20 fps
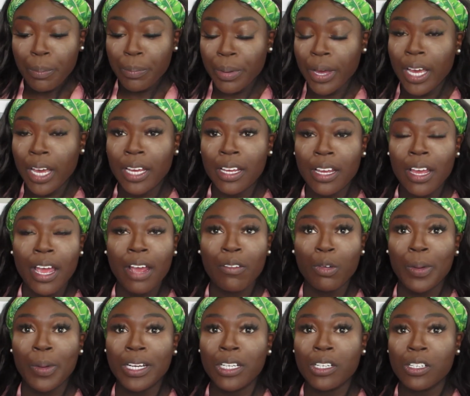But
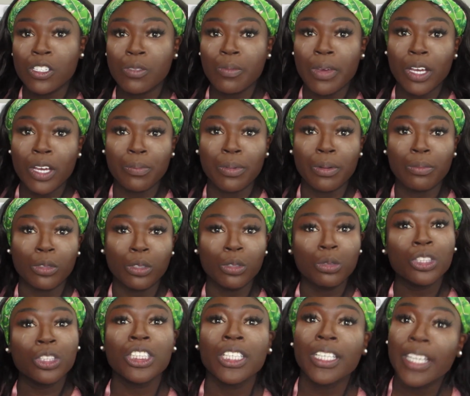everybody knows Makeup
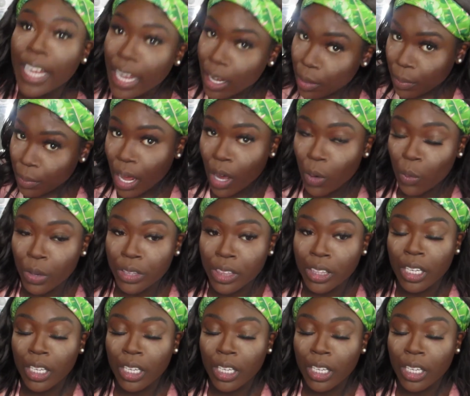Revolution came out with